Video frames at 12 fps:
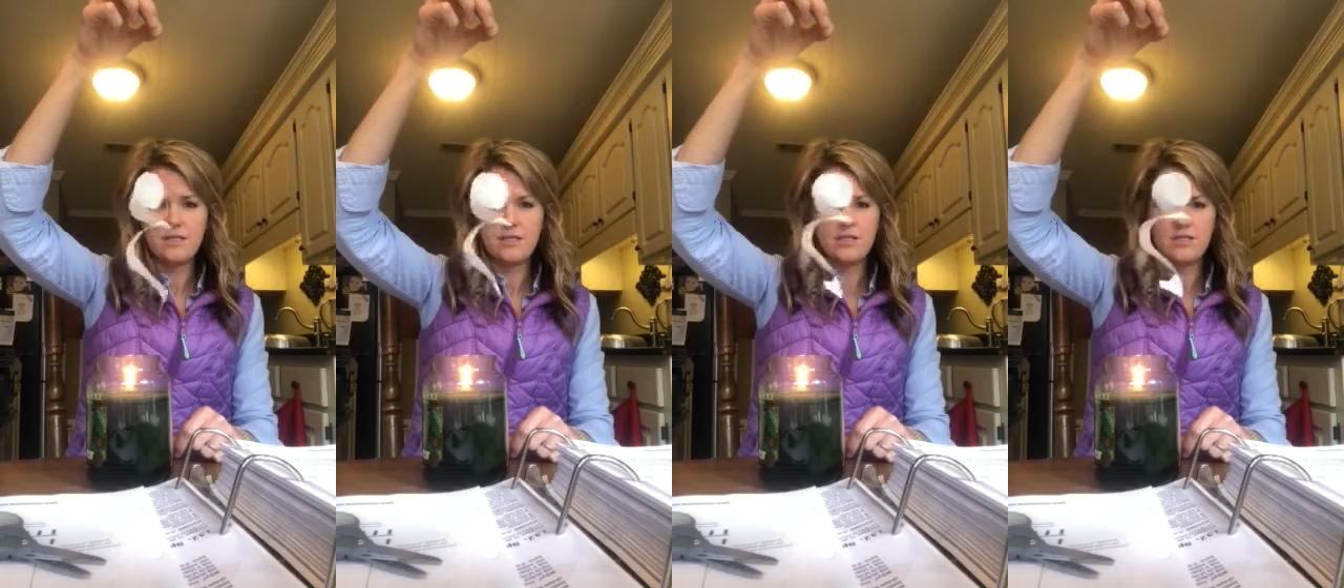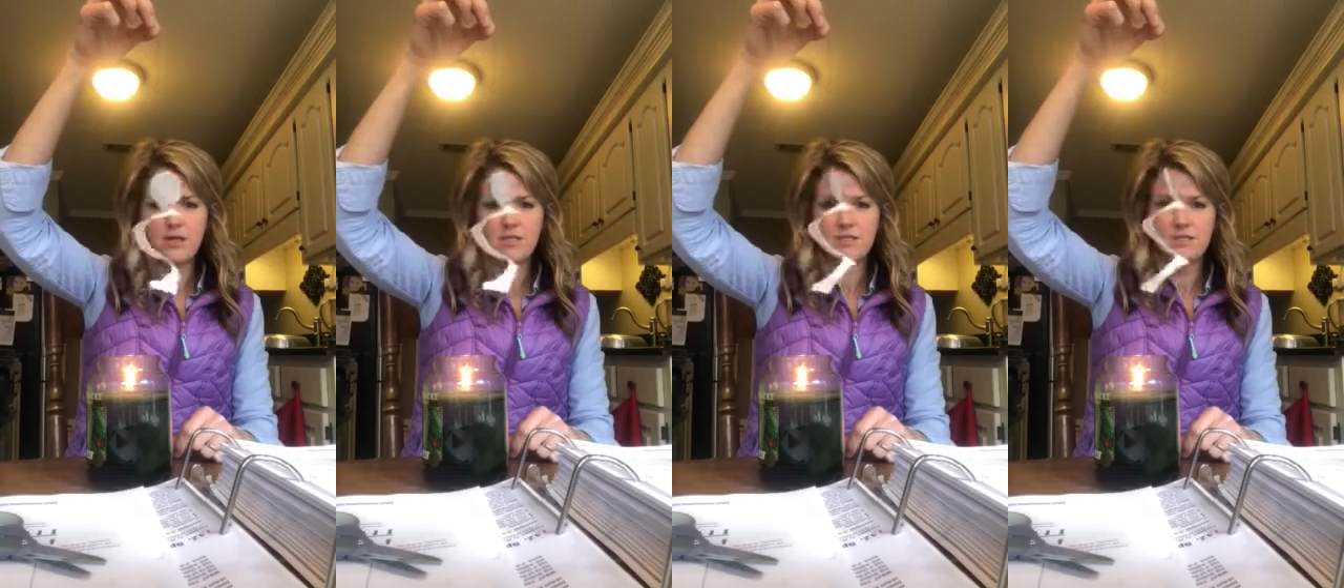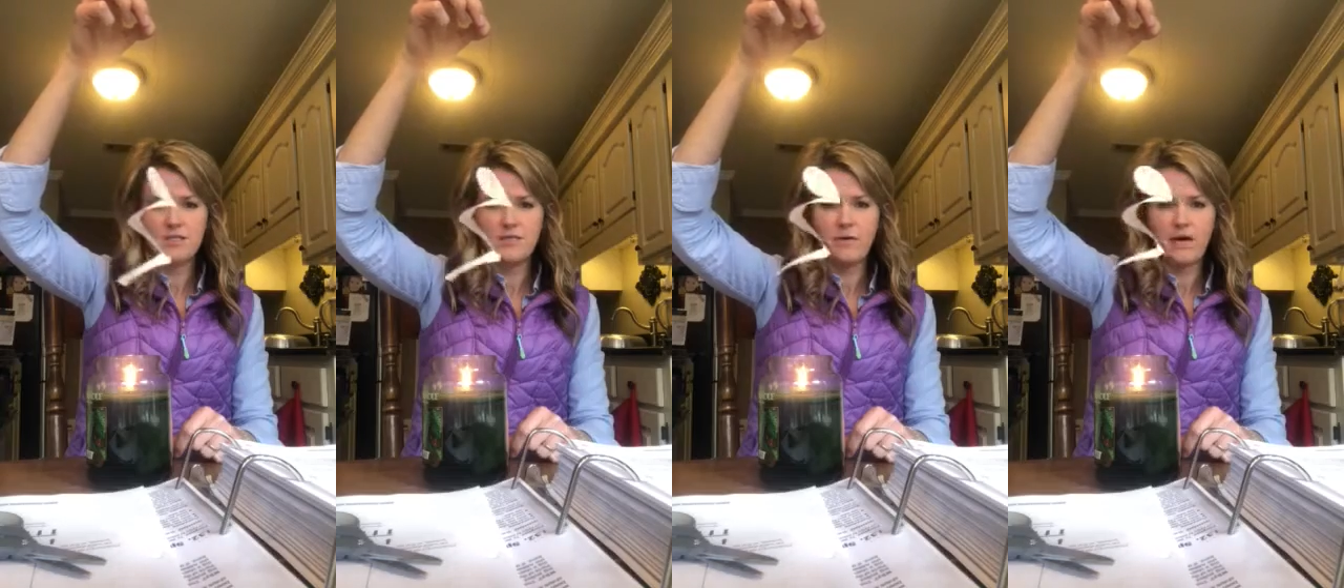it starts to
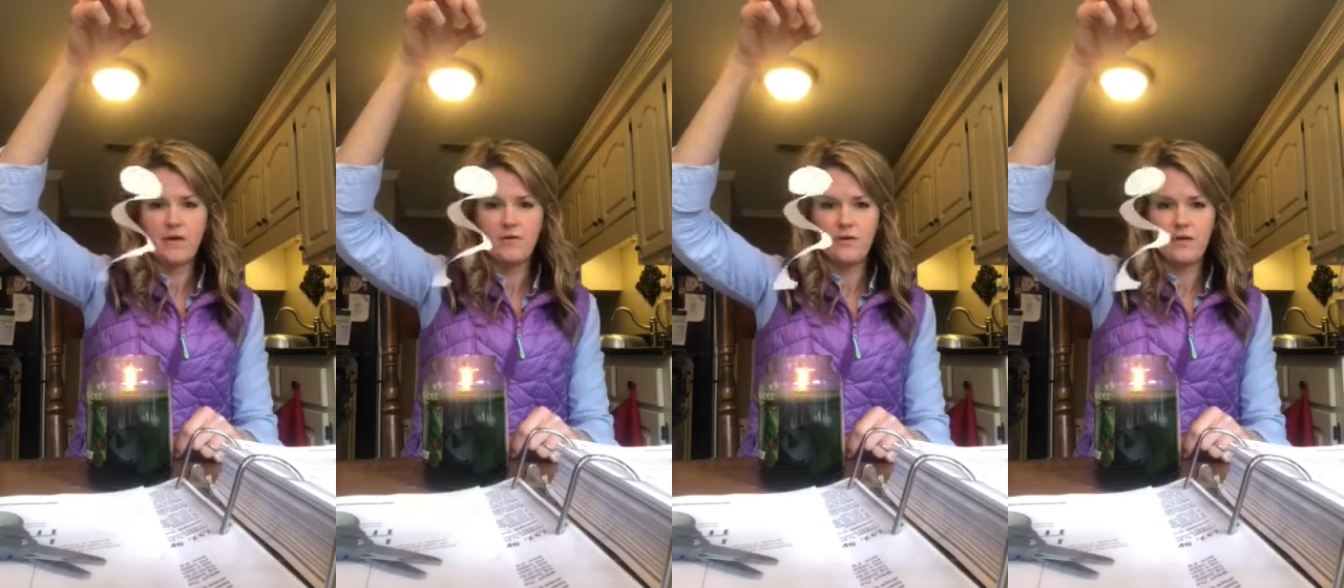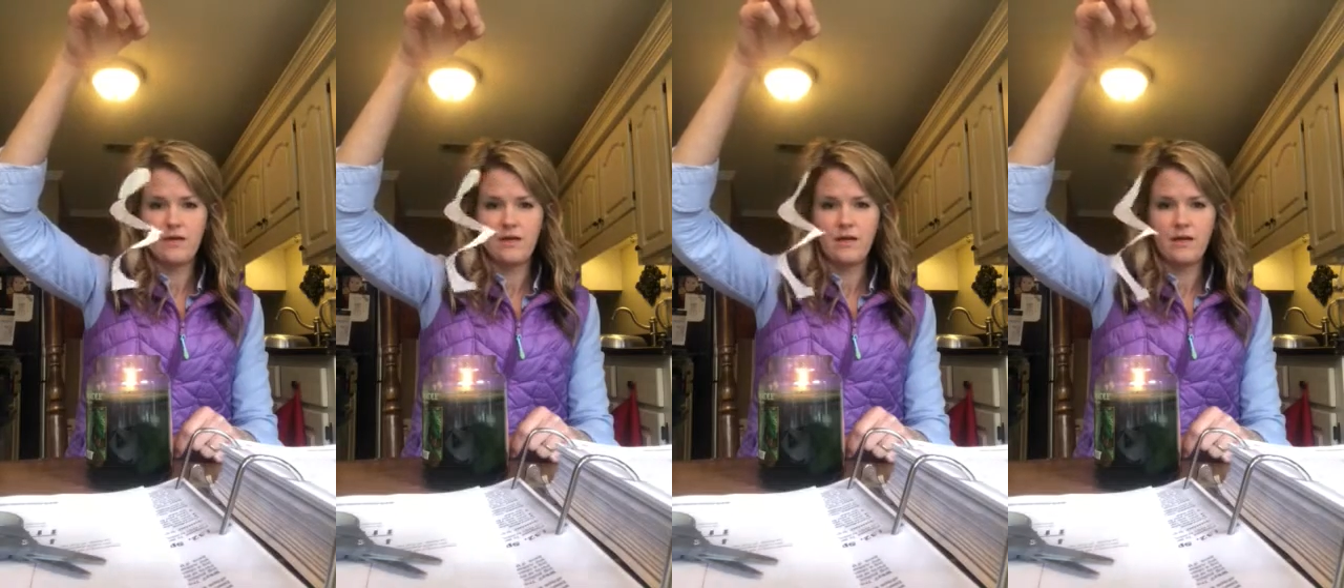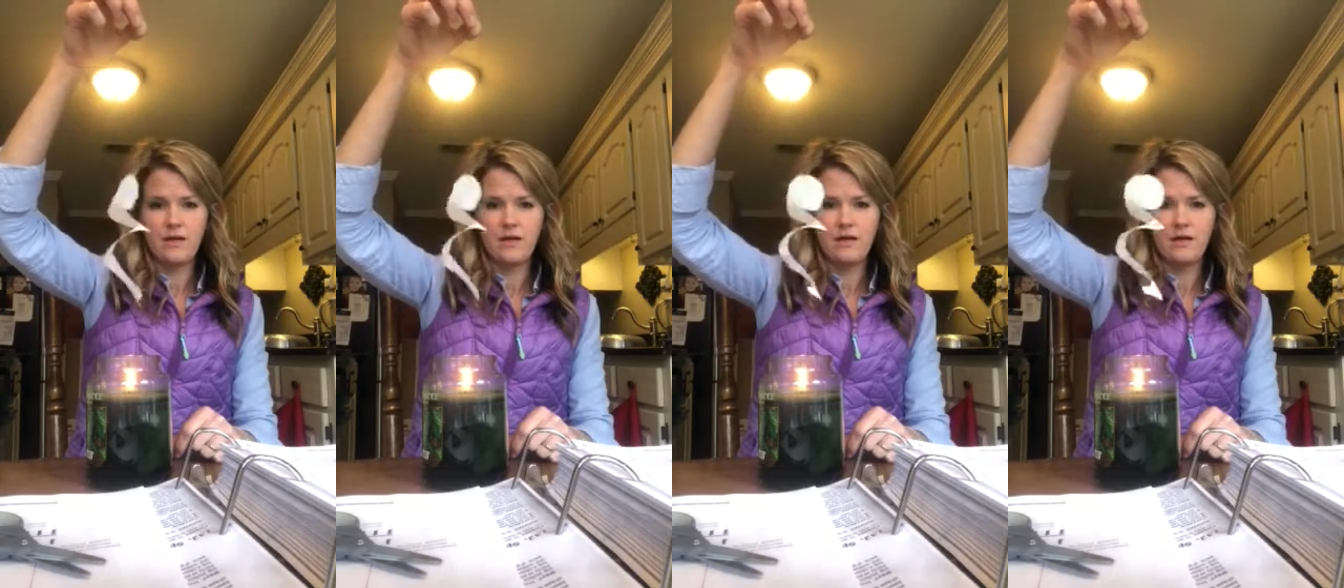spiral
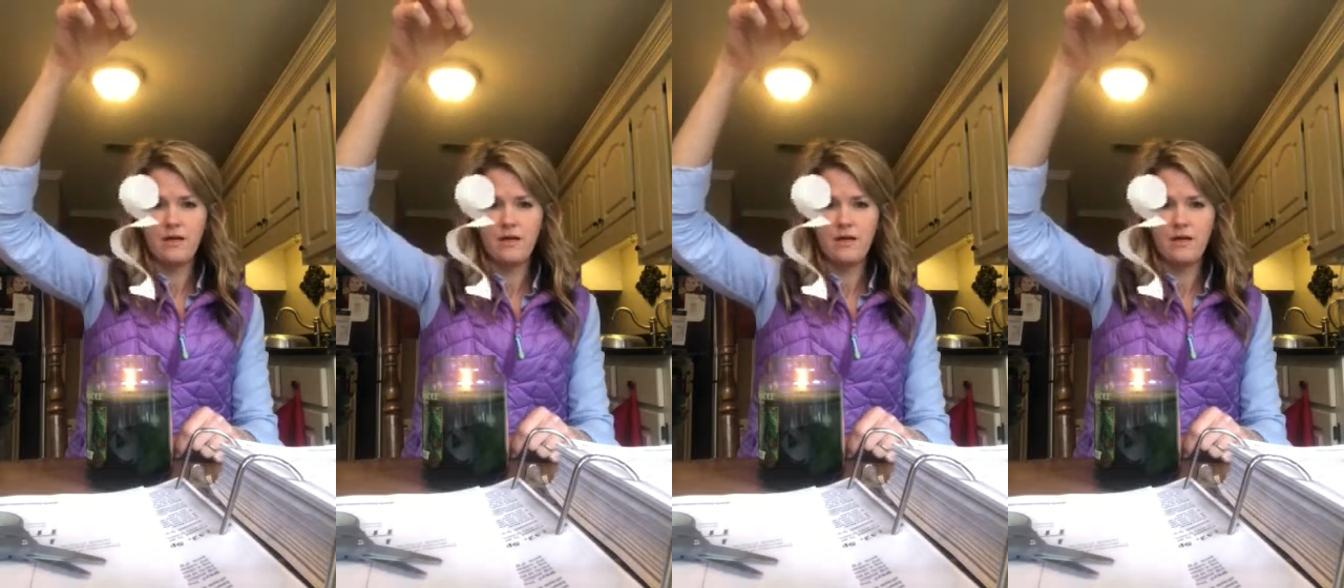again.